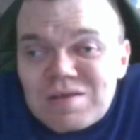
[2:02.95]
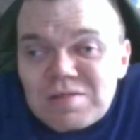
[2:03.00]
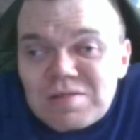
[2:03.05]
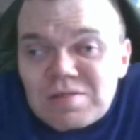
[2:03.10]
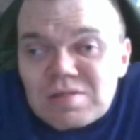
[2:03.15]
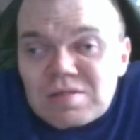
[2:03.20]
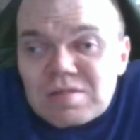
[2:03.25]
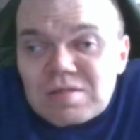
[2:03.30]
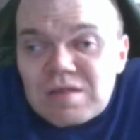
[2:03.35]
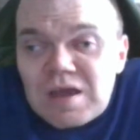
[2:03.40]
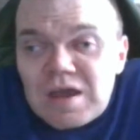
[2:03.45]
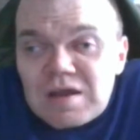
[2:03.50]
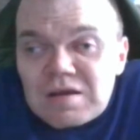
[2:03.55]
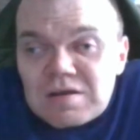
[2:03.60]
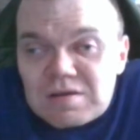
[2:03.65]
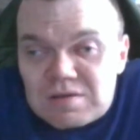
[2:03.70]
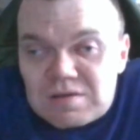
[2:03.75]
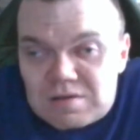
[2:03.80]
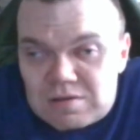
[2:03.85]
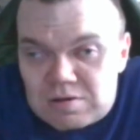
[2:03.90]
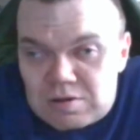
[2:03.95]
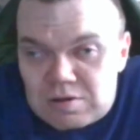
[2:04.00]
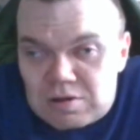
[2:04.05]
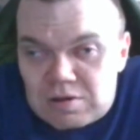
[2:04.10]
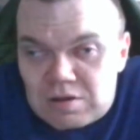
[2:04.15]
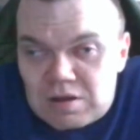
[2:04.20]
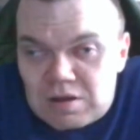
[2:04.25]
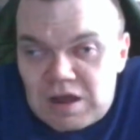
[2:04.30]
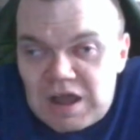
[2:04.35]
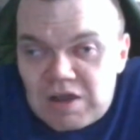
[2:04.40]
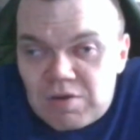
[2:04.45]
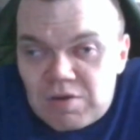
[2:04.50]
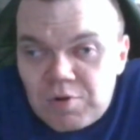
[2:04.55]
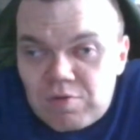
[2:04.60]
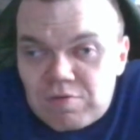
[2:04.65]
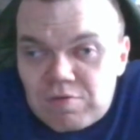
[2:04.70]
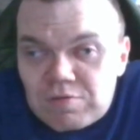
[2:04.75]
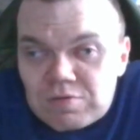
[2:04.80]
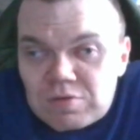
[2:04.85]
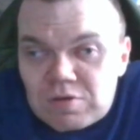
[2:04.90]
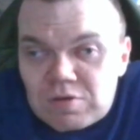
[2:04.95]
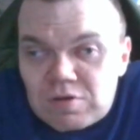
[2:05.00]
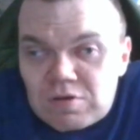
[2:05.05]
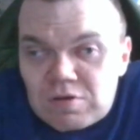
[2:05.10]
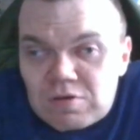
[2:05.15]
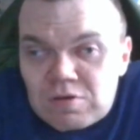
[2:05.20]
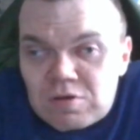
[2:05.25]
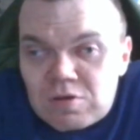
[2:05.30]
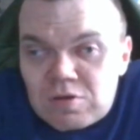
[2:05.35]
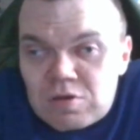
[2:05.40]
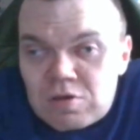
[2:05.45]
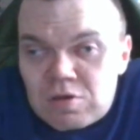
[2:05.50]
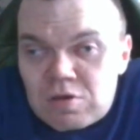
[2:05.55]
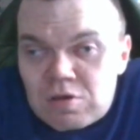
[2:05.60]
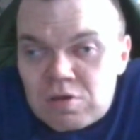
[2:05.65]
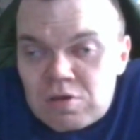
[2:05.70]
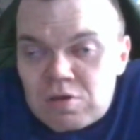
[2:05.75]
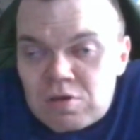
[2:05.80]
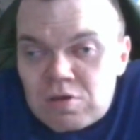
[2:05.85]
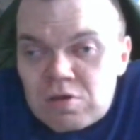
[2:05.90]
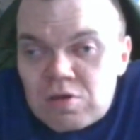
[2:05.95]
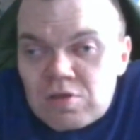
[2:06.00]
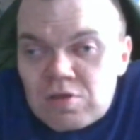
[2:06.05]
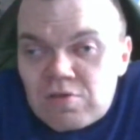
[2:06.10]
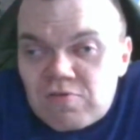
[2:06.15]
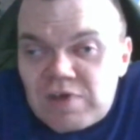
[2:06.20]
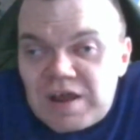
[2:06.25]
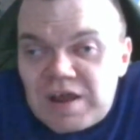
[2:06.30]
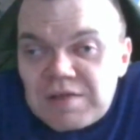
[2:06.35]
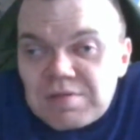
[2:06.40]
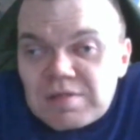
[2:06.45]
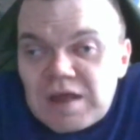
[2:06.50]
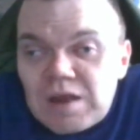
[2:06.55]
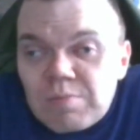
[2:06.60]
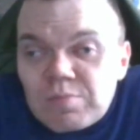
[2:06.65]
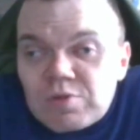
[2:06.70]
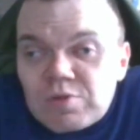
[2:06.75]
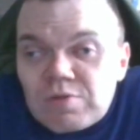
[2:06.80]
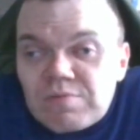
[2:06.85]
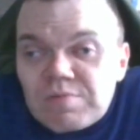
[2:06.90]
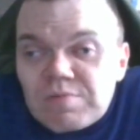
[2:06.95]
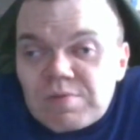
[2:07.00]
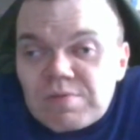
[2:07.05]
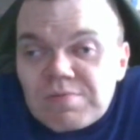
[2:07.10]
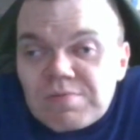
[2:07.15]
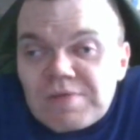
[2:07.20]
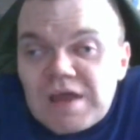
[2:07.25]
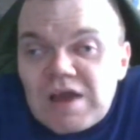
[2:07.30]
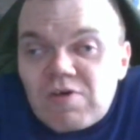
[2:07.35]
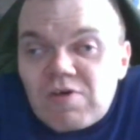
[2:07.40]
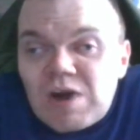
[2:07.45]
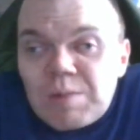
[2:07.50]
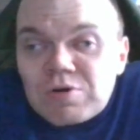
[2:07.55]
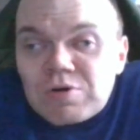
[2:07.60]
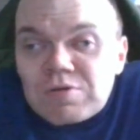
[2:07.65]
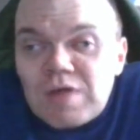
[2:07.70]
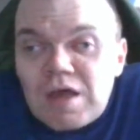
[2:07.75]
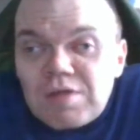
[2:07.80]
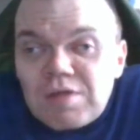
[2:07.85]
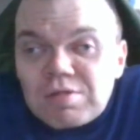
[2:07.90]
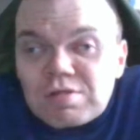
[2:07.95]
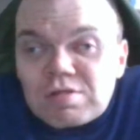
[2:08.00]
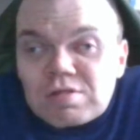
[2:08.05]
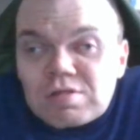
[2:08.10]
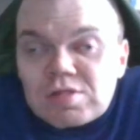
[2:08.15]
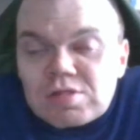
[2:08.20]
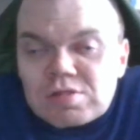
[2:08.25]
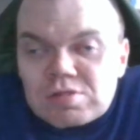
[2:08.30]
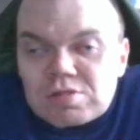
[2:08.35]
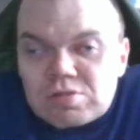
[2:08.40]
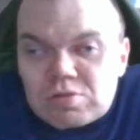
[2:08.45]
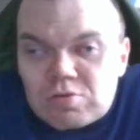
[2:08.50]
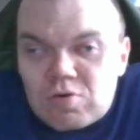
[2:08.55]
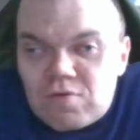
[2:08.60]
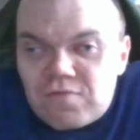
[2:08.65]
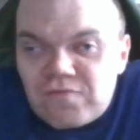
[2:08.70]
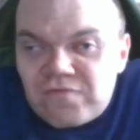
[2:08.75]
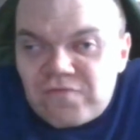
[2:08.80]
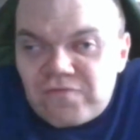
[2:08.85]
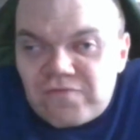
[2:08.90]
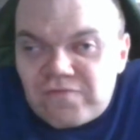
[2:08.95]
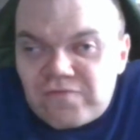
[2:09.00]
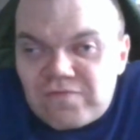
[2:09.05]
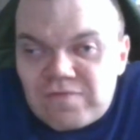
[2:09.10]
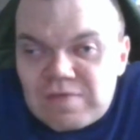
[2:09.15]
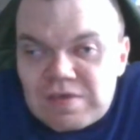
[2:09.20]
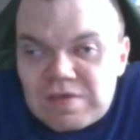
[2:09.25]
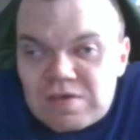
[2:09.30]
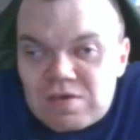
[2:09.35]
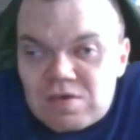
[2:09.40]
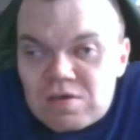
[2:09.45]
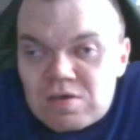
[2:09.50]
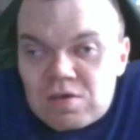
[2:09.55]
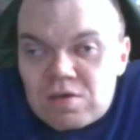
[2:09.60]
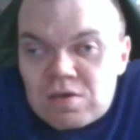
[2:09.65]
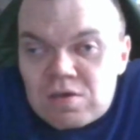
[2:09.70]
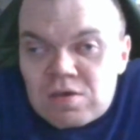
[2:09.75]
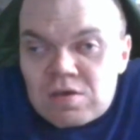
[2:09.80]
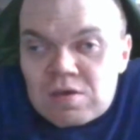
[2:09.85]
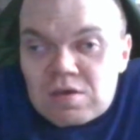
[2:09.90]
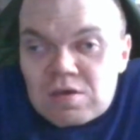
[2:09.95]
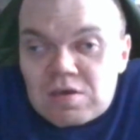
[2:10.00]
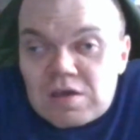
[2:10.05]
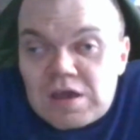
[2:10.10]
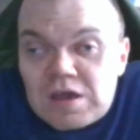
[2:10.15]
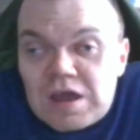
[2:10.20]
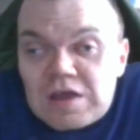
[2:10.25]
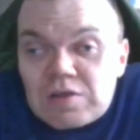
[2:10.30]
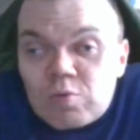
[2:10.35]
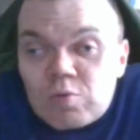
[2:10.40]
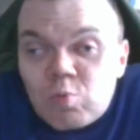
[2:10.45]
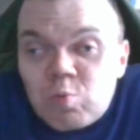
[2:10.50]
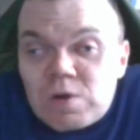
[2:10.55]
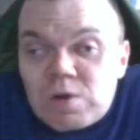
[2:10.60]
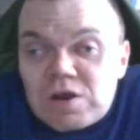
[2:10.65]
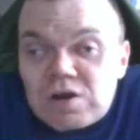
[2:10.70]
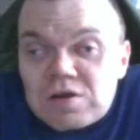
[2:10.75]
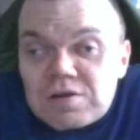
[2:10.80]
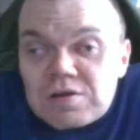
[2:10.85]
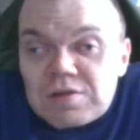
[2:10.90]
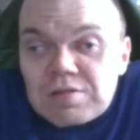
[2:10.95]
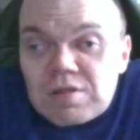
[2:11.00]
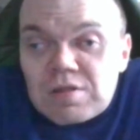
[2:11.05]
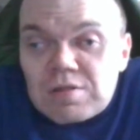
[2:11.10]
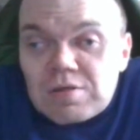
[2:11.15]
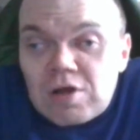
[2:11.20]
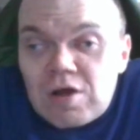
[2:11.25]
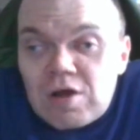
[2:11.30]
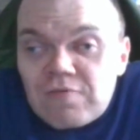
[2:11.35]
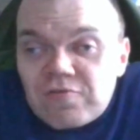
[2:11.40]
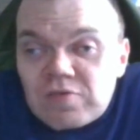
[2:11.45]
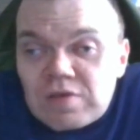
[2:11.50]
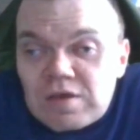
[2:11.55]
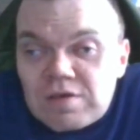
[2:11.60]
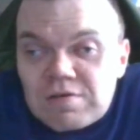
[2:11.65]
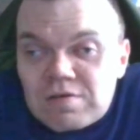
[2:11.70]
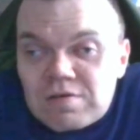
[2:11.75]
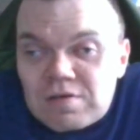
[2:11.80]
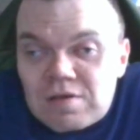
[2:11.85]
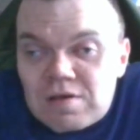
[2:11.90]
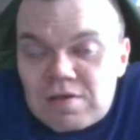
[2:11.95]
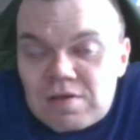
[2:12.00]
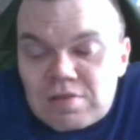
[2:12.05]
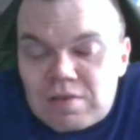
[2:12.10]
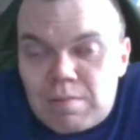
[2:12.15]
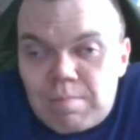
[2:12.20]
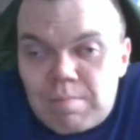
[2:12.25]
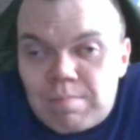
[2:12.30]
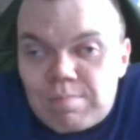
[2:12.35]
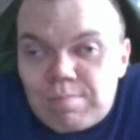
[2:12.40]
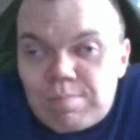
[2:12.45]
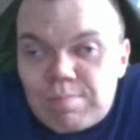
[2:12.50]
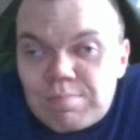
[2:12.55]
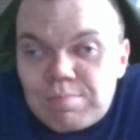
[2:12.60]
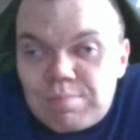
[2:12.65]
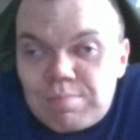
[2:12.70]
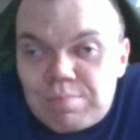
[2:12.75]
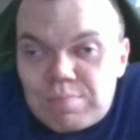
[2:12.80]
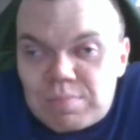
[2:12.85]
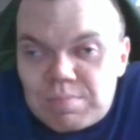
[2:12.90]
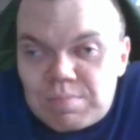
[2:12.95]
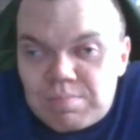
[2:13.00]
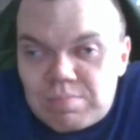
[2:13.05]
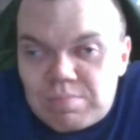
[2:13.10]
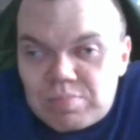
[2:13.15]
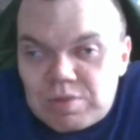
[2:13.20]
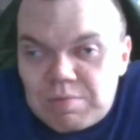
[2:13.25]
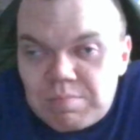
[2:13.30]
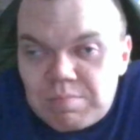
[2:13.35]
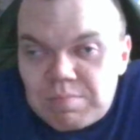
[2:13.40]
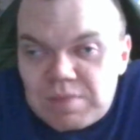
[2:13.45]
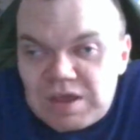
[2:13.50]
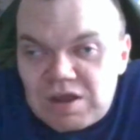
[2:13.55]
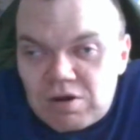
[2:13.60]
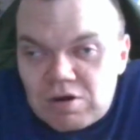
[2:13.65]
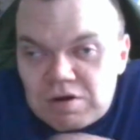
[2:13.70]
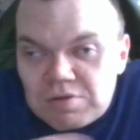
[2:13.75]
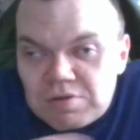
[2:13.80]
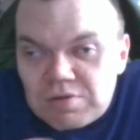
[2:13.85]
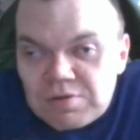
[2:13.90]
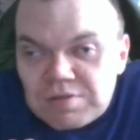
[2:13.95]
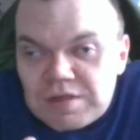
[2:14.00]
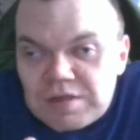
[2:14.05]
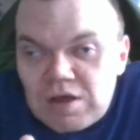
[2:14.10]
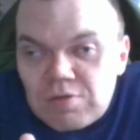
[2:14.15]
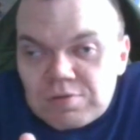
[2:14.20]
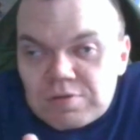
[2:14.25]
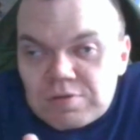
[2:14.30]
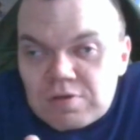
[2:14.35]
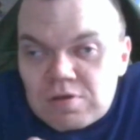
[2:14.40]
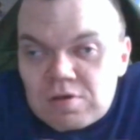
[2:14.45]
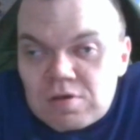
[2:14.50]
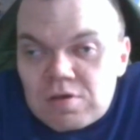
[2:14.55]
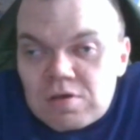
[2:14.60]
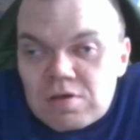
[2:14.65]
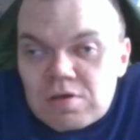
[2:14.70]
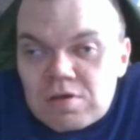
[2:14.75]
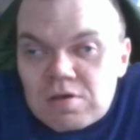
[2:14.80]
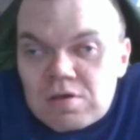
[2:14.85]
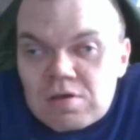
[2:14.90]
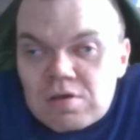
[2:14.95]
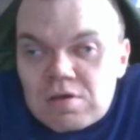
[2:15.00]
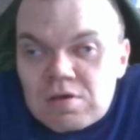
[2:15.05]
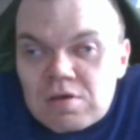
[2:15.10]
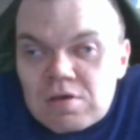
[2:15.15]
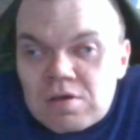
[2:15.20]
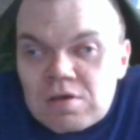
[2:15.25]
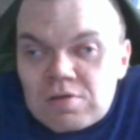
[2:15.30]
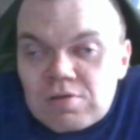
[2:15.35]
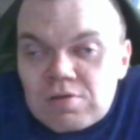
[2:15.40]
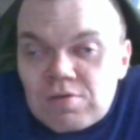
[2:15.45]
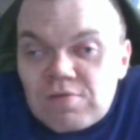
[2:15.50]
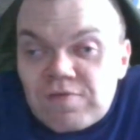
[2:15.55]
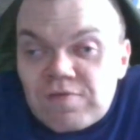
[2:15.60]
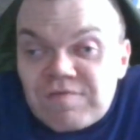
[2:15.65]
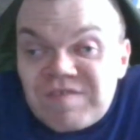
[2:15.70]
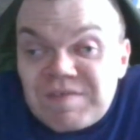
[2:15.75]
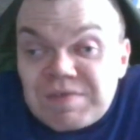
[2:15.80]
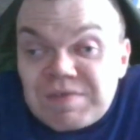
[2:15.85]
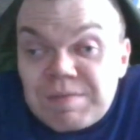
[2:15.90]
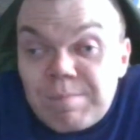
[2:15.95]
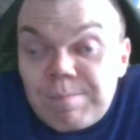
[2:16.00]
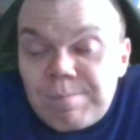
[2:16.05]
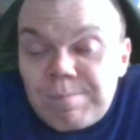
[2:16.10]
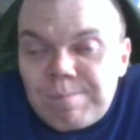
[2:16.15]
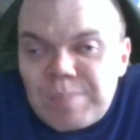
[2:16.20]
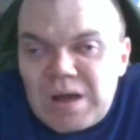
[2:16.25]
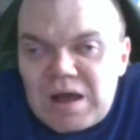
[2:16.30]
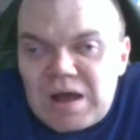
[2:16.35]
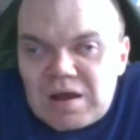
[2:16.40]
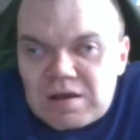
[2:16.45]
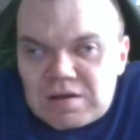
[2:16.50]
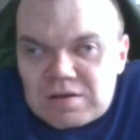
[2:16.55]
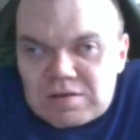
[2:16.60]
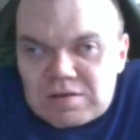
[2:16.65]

this guy comes over to Ray and sell him some of his grandma's stuff, yeah, the weirdness is off the mirror and just sells the stuff for $50. But